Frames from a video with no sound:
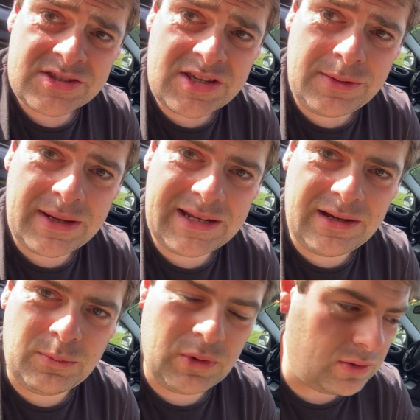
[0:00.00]
So
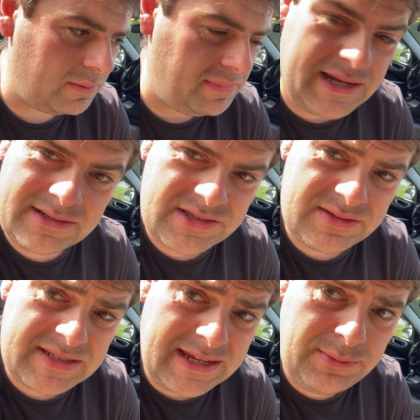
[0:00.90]
hello and welcome back.
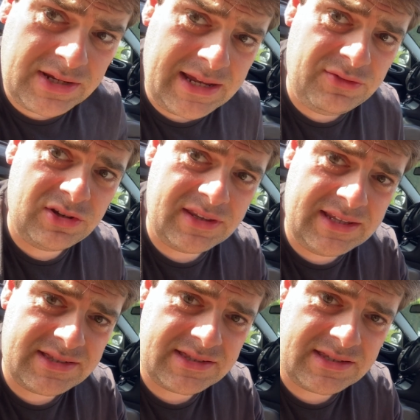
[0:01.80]
So today we're going to have a look at
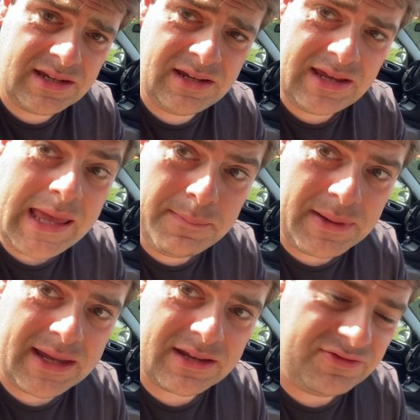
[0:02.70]
this
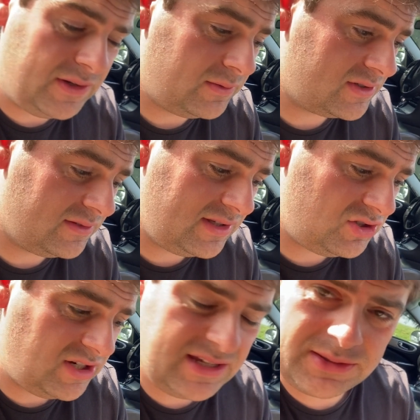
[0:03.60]
airbag fault on
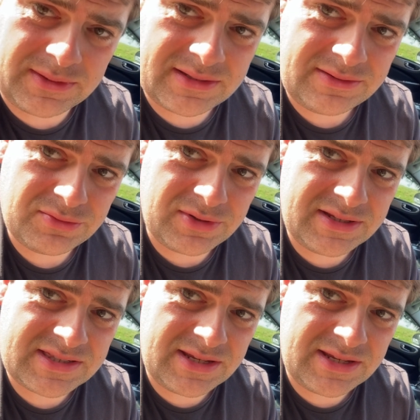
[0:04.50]
this Jaguar, right?